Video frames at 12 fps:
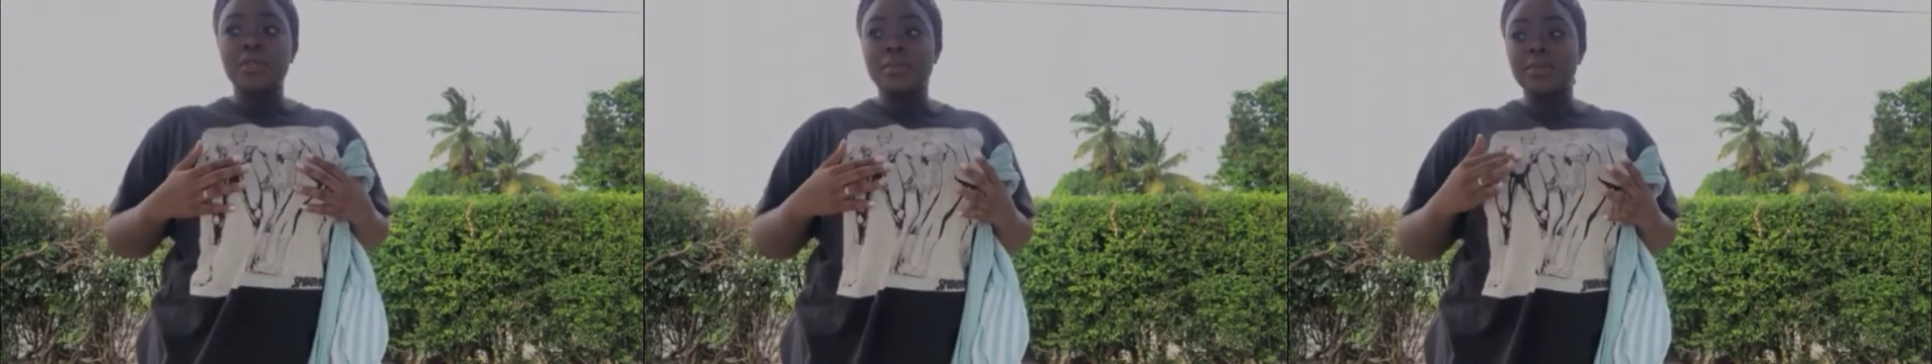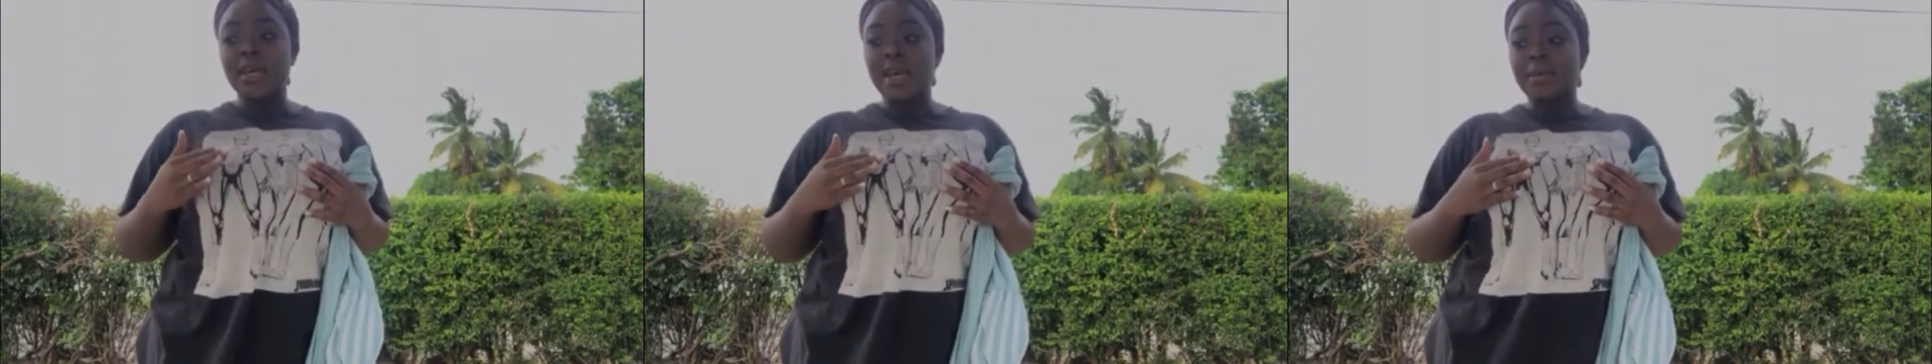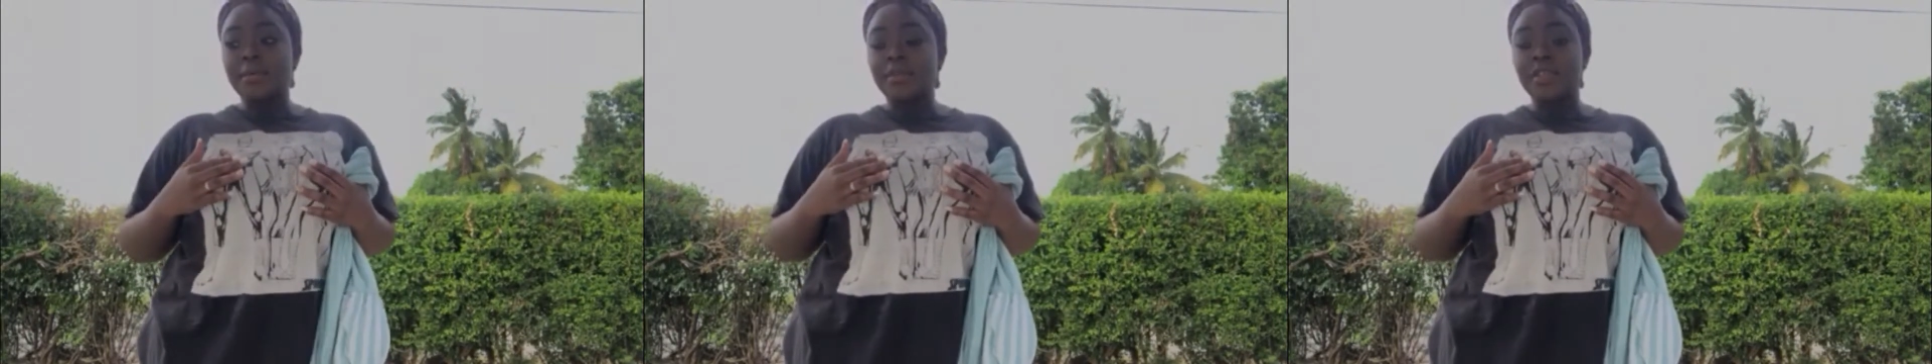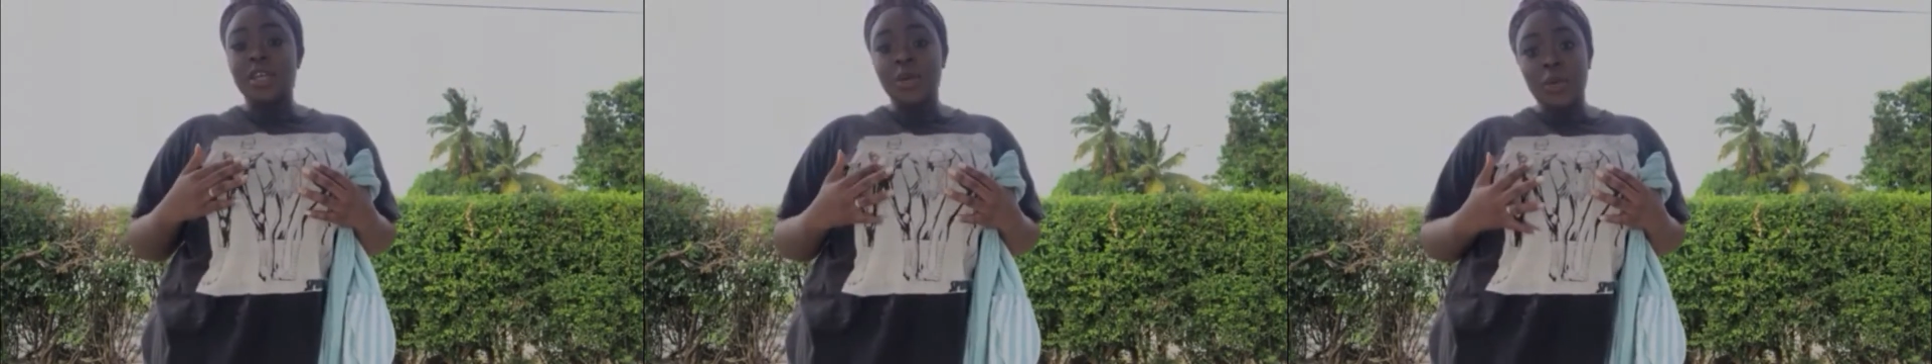Sometimes
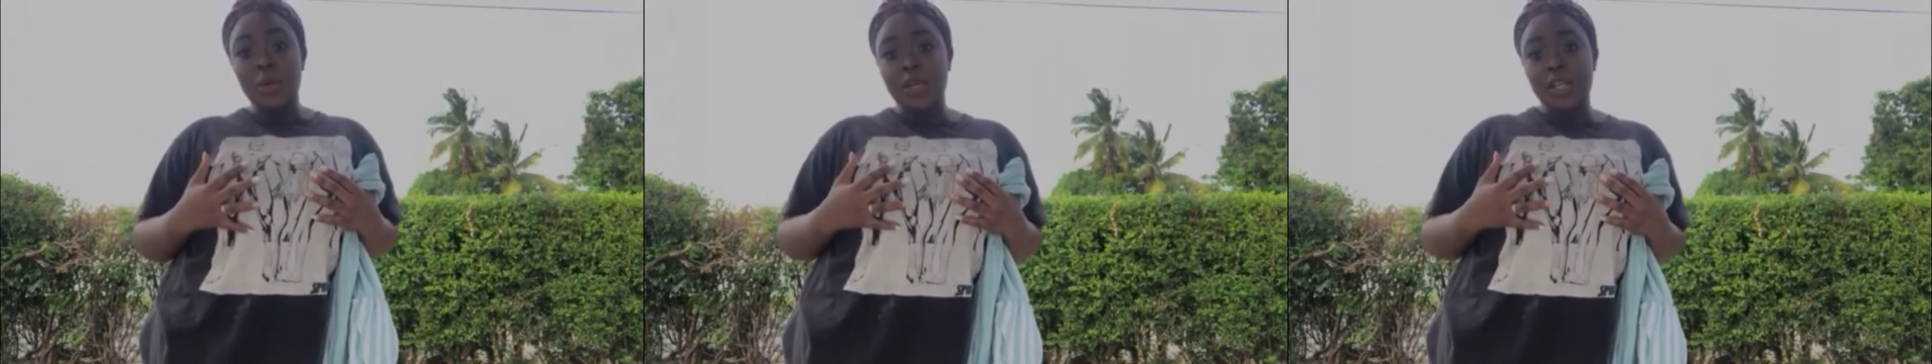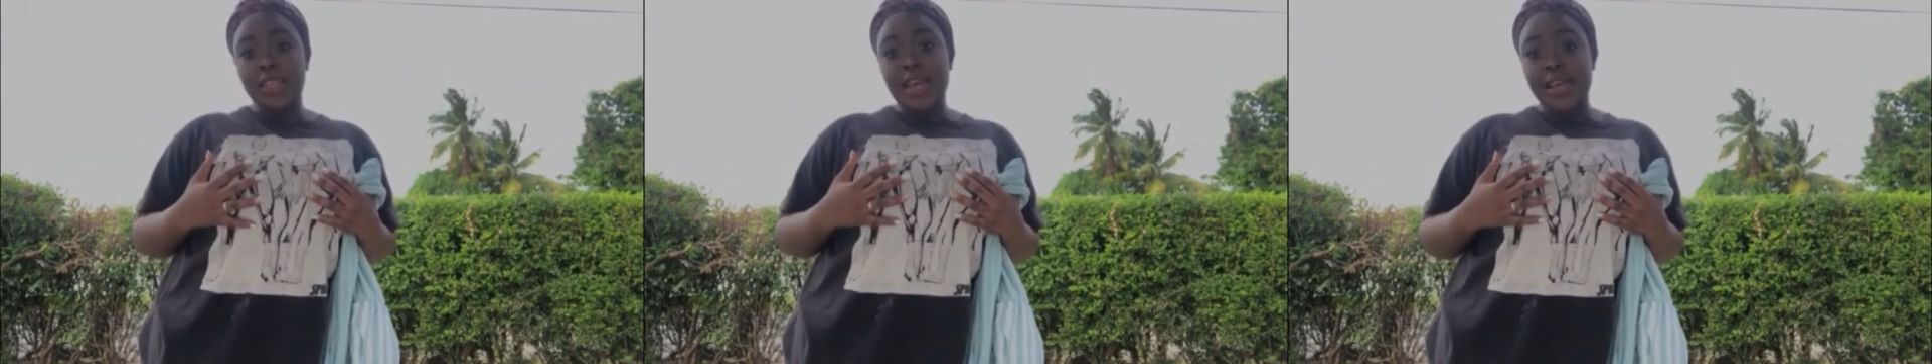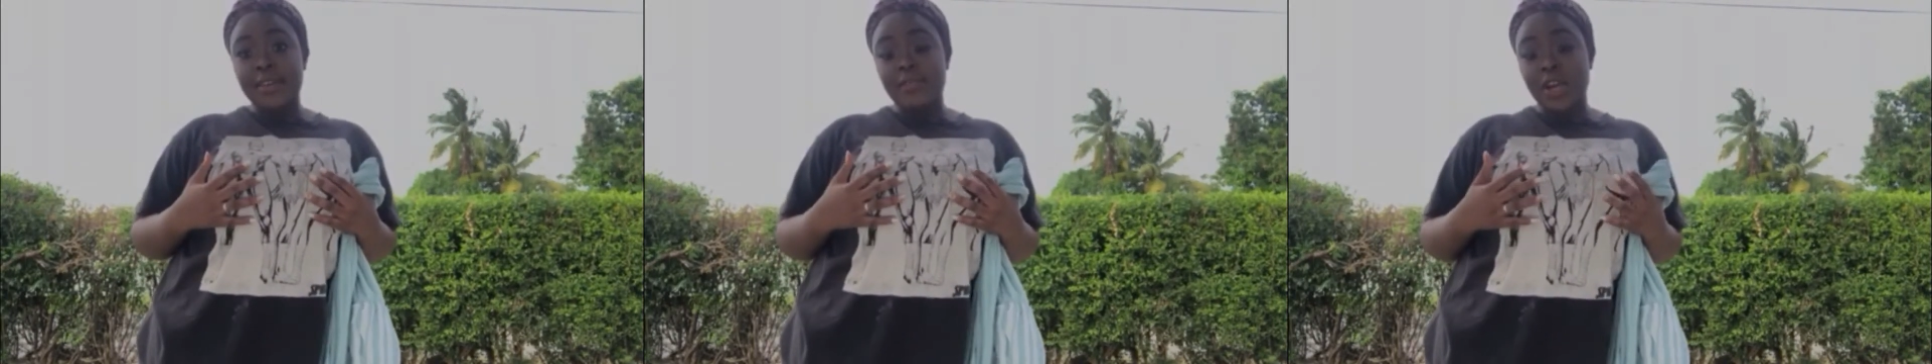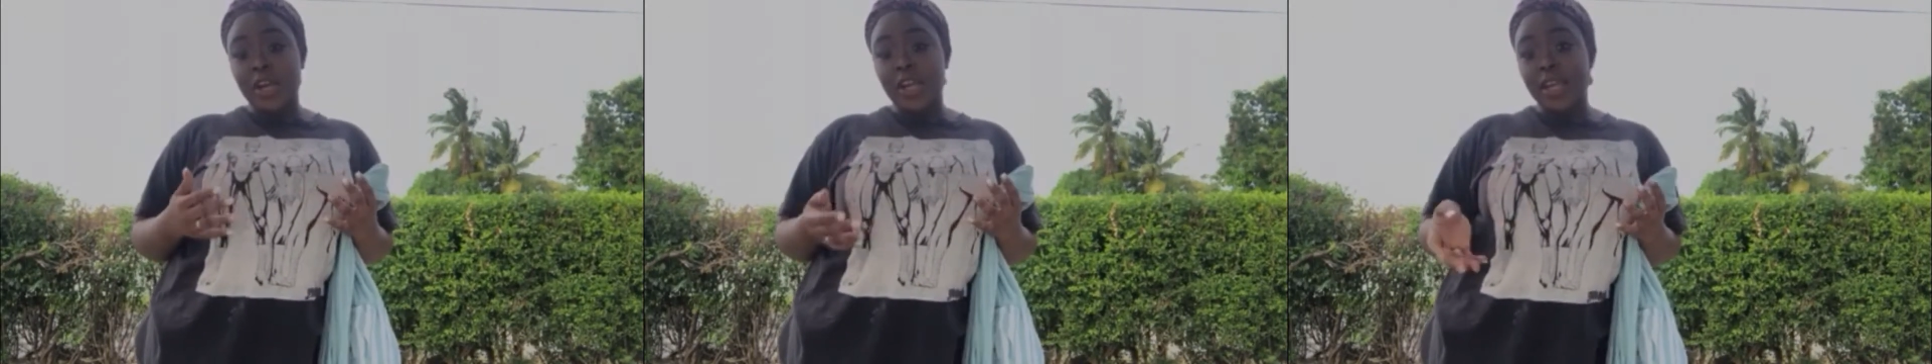they don't look that
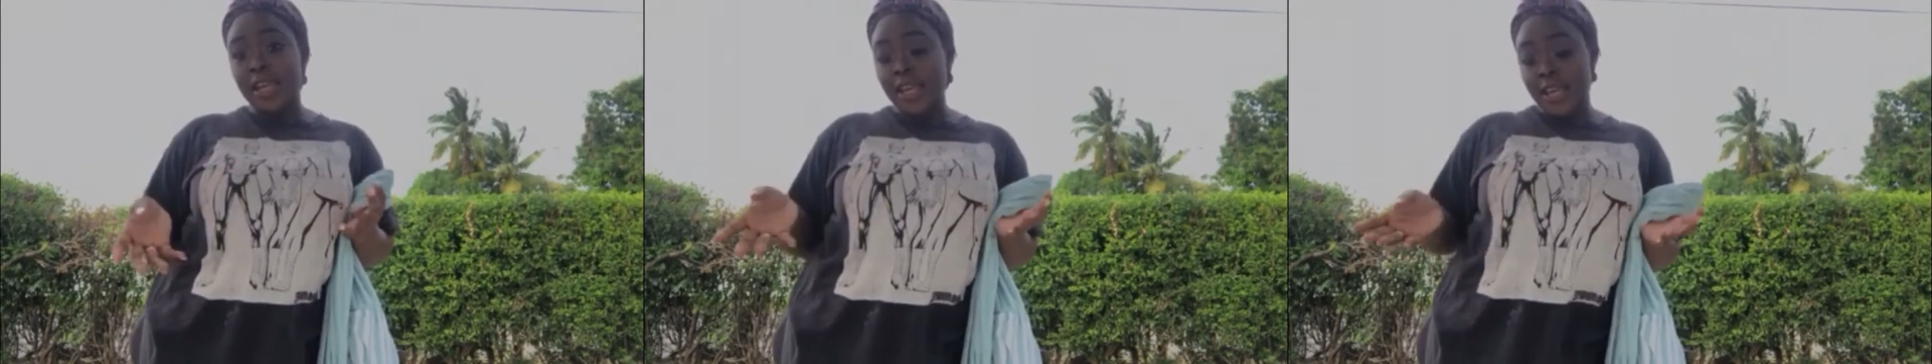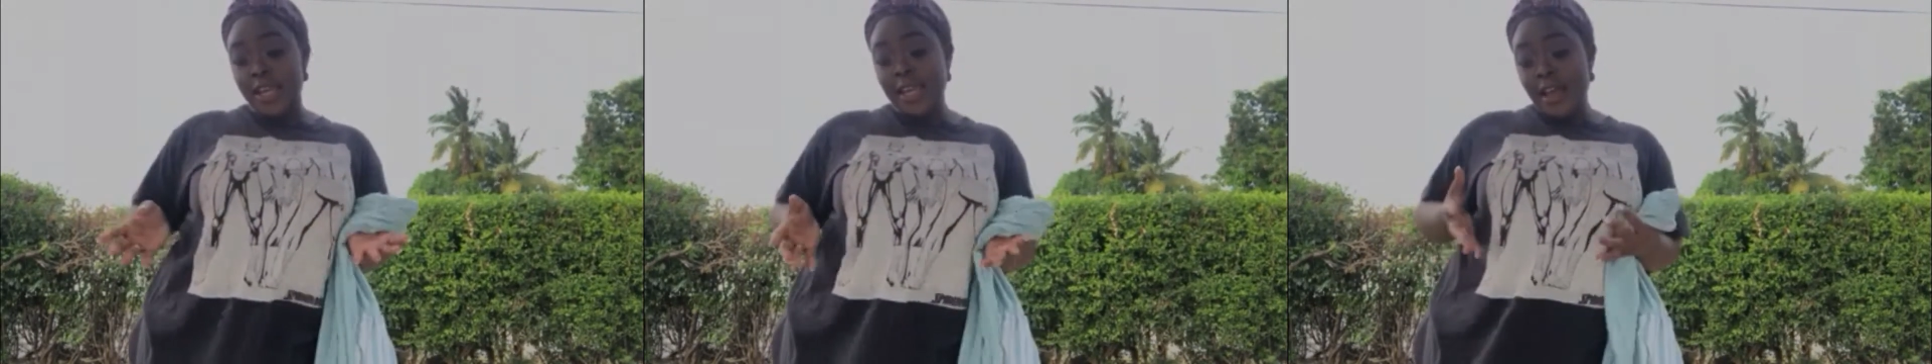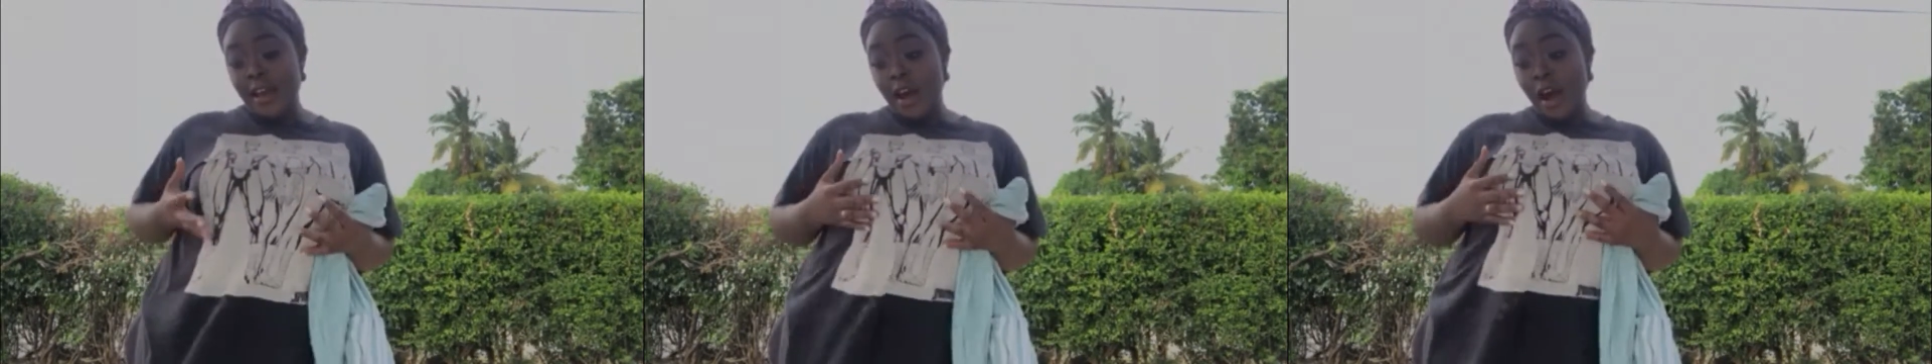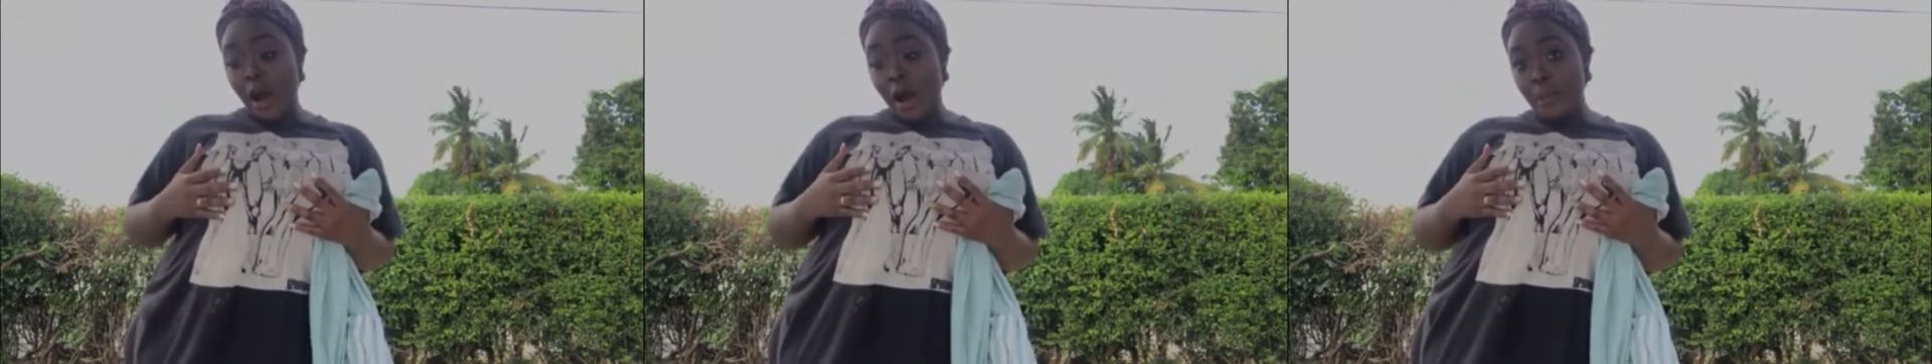very
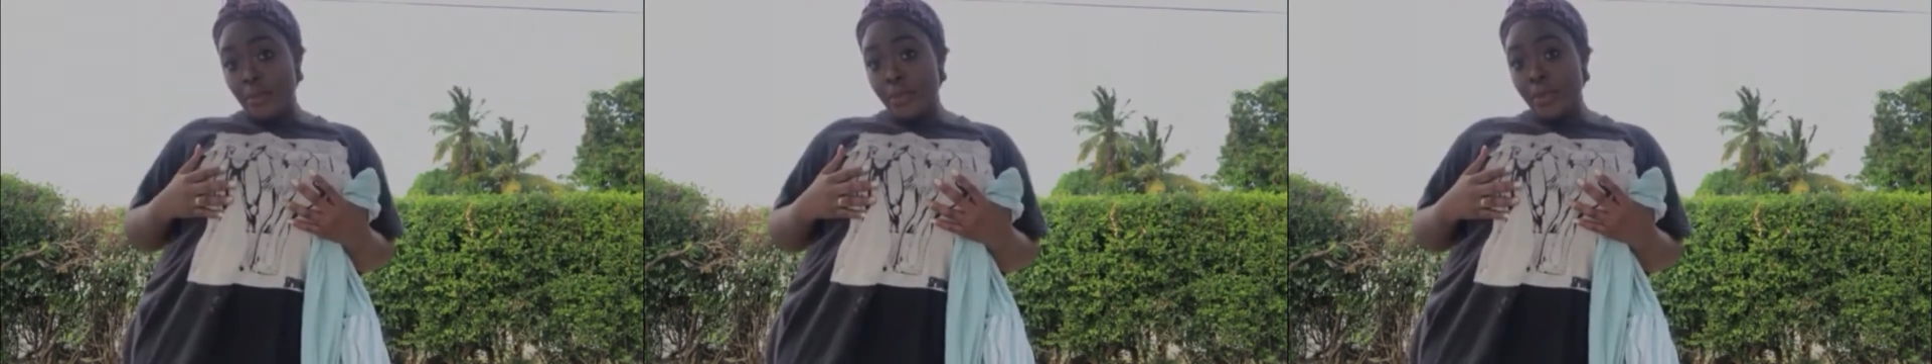up.